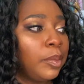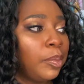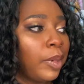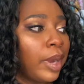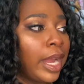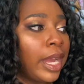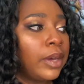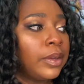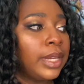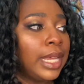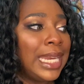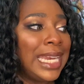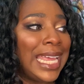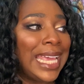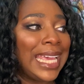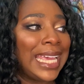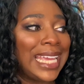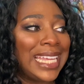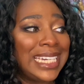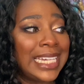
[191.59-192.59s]
brown and
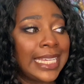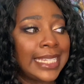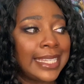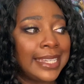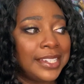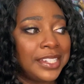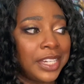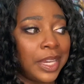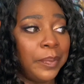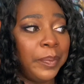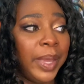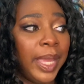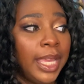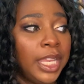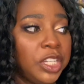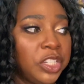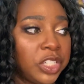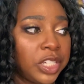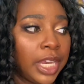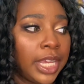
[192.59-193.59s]
incandescent champagne
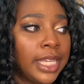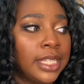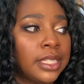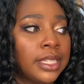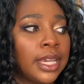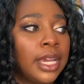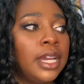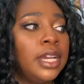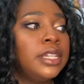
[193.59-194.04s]
shades